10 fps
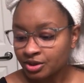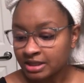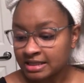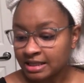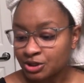
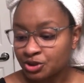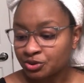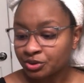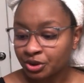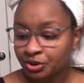It says,
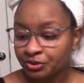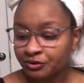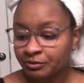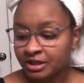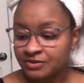do you
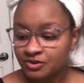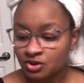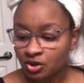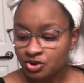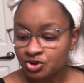for best
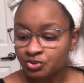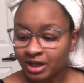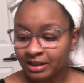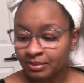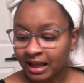results. Do
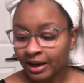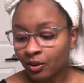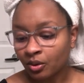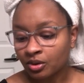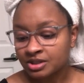not apply
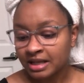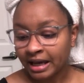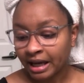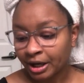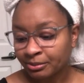oil to
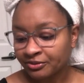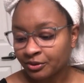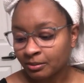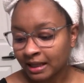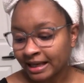hair
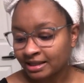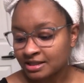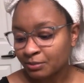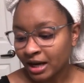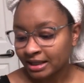before applying
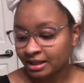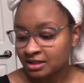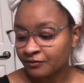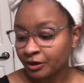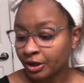this
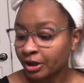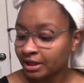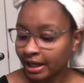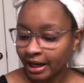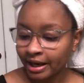product. For
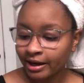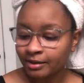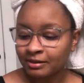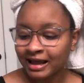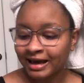curly hair,
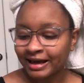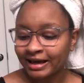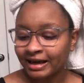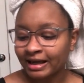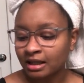apply
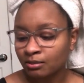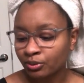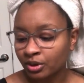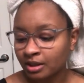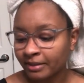a
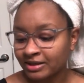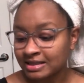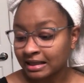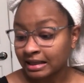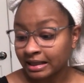liberal amount
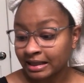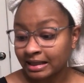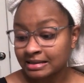to clean,